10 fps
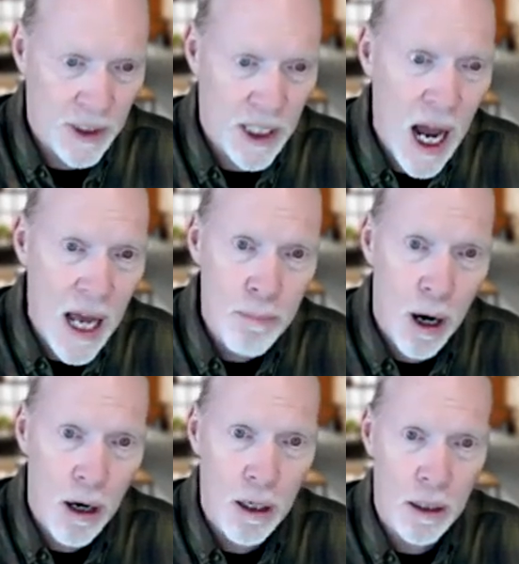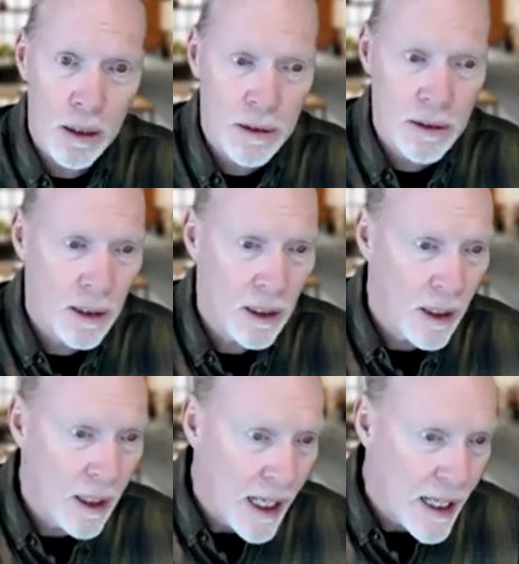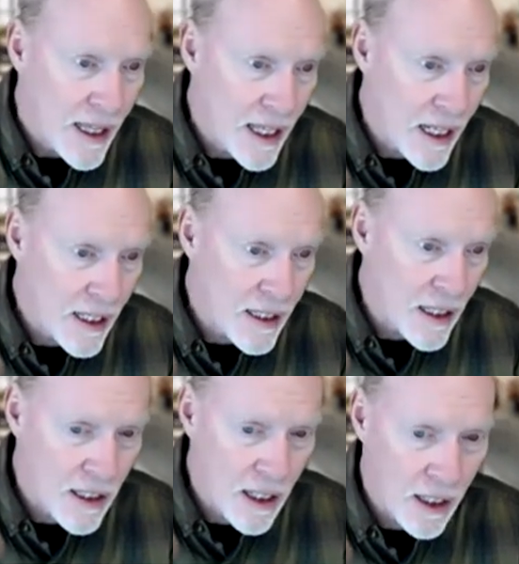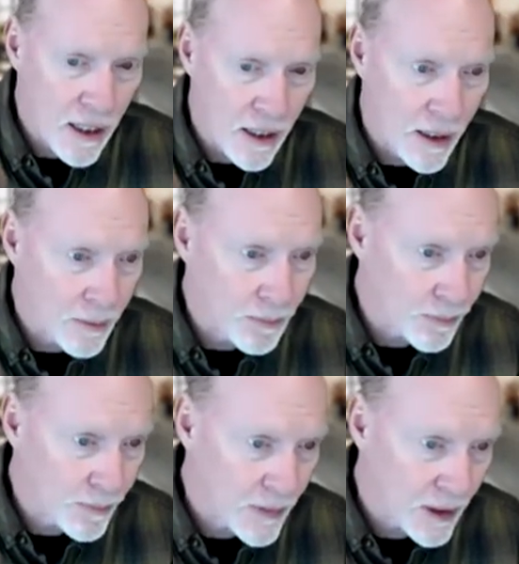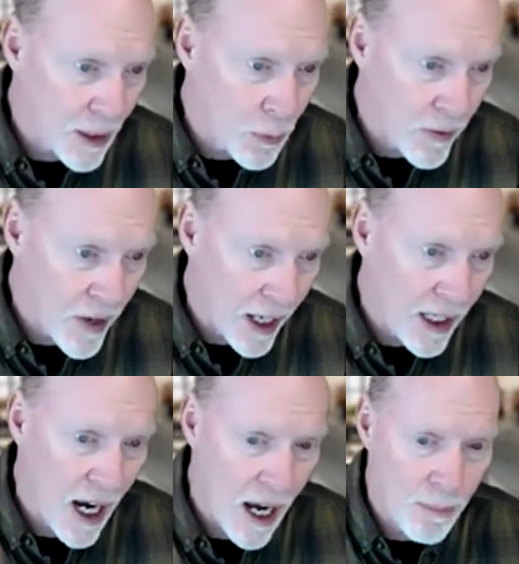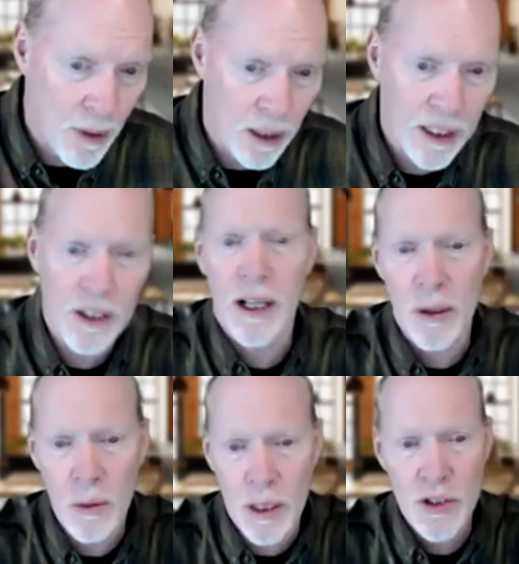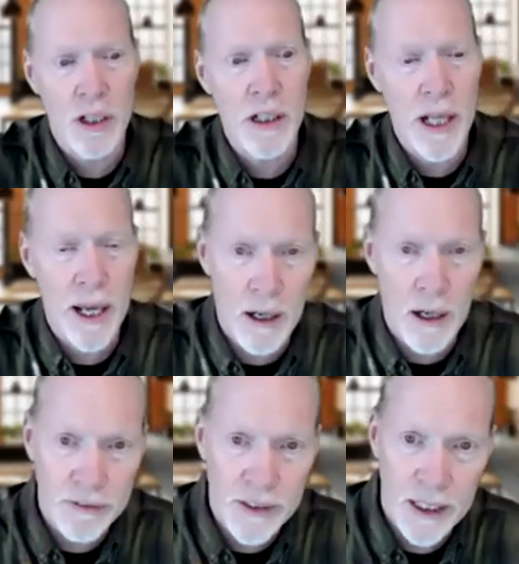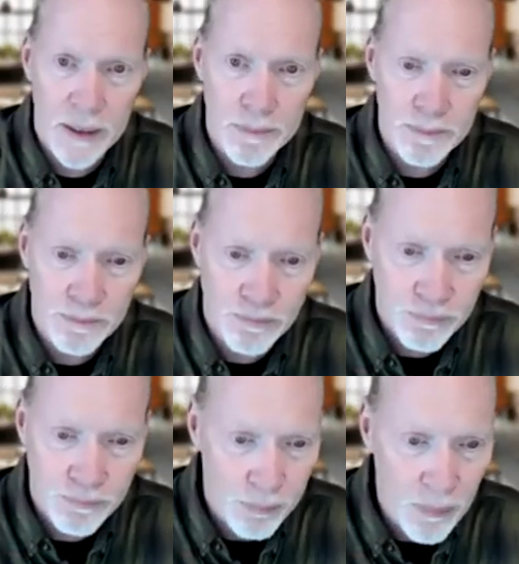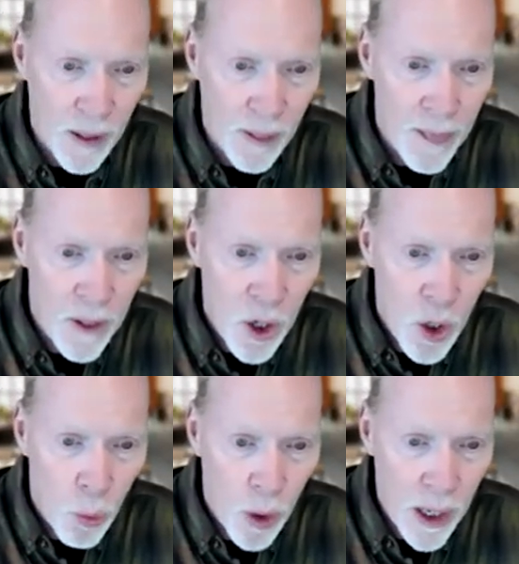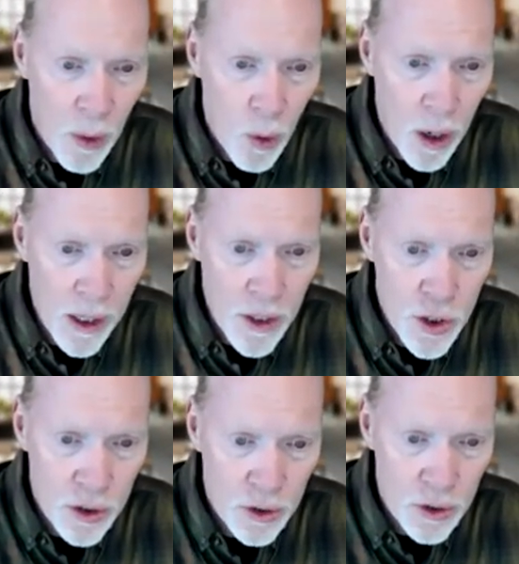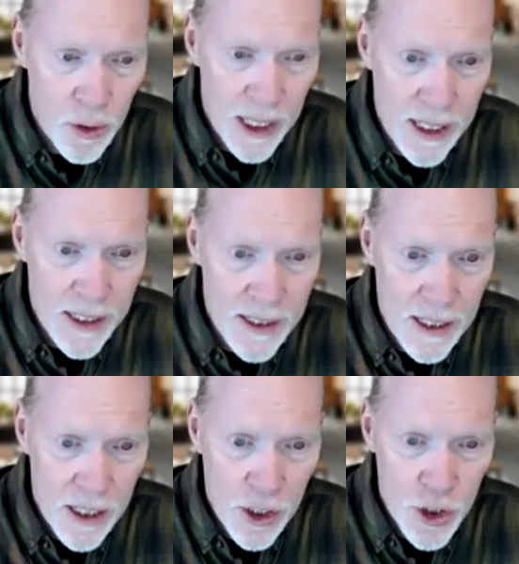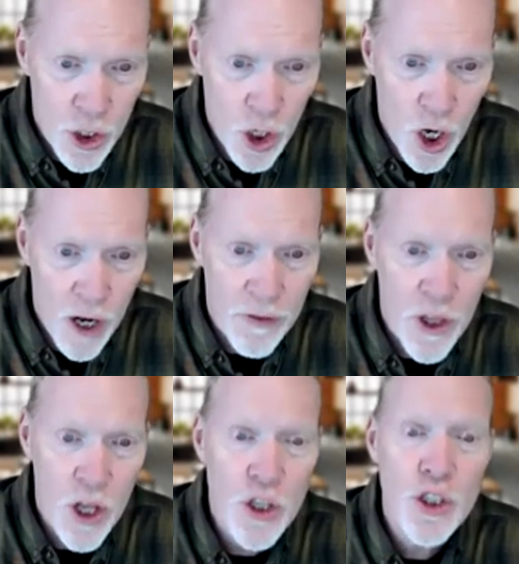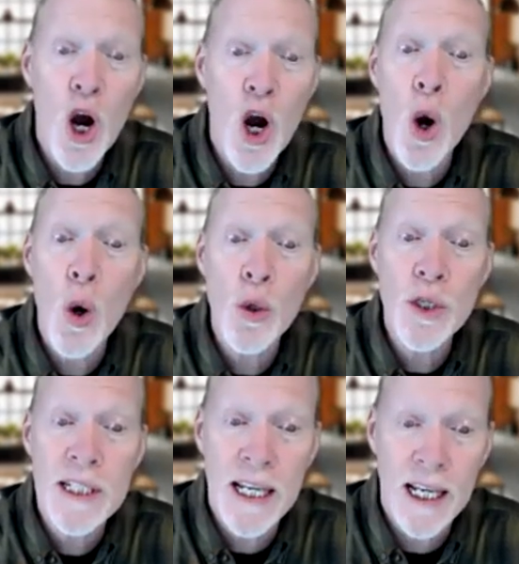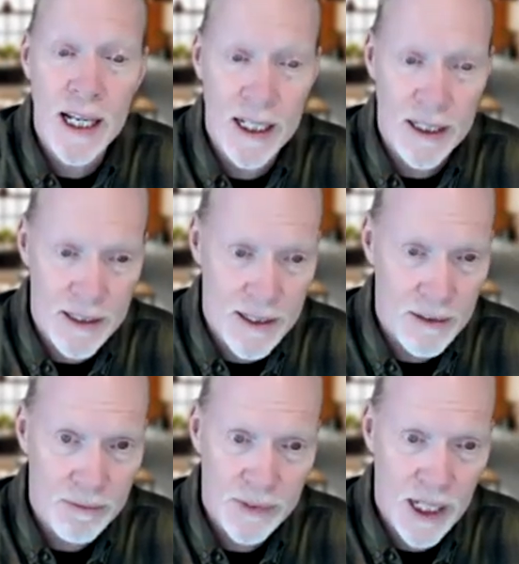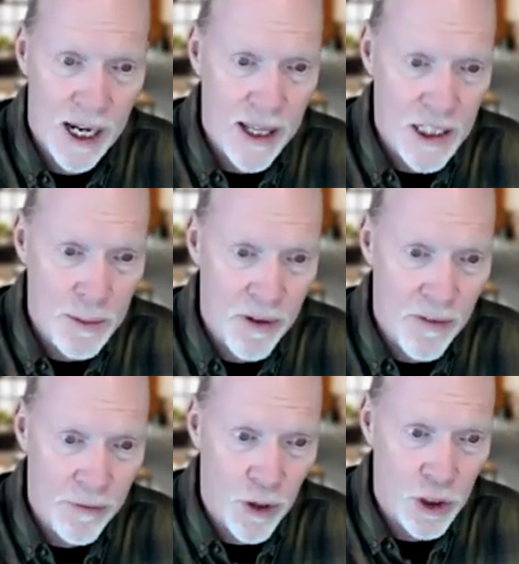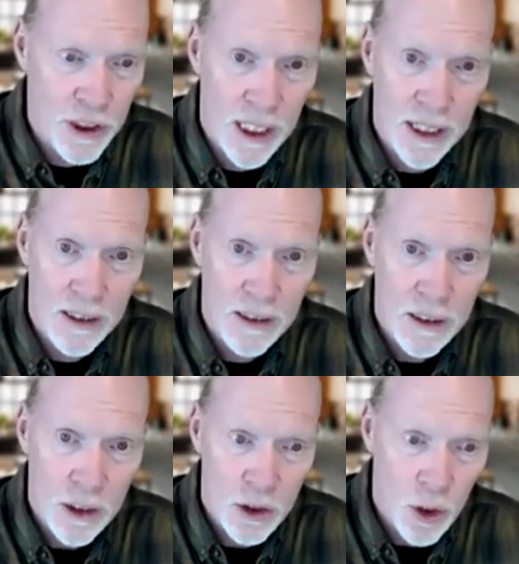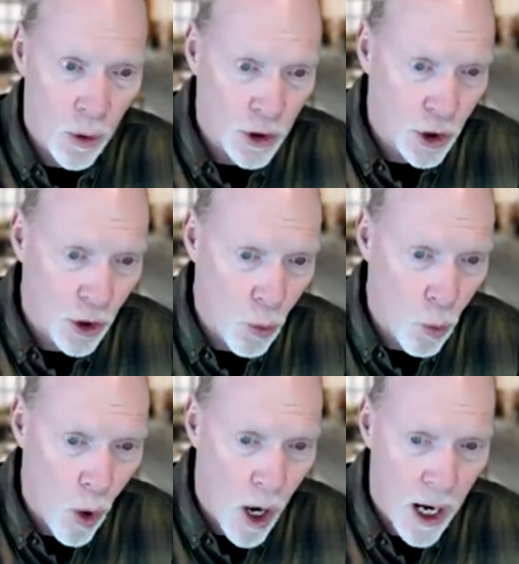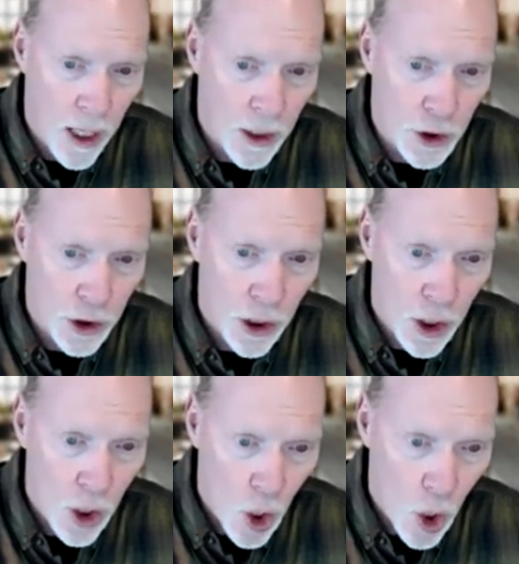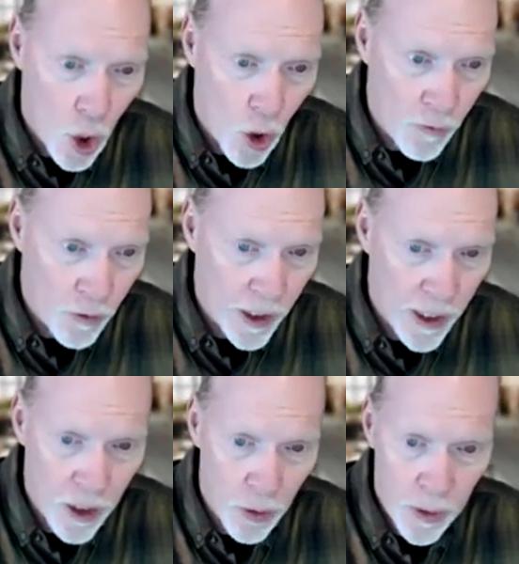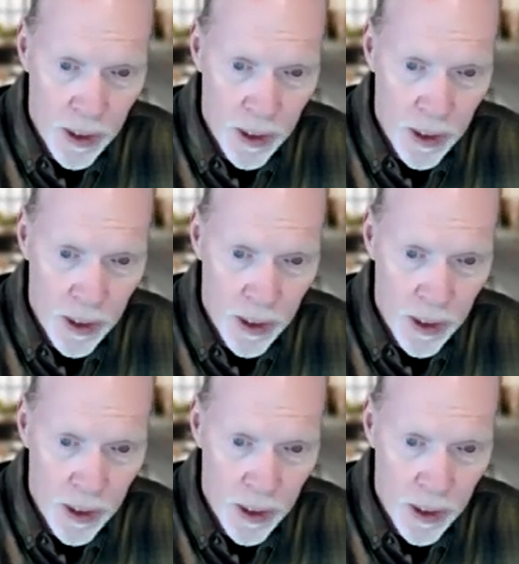Cut marks. This is not, we've got a cut mark here, and I don't want to turn that off, okay? What I want to do is turn off the nosings, okay? That's be the first thing. So I want you to watch over here.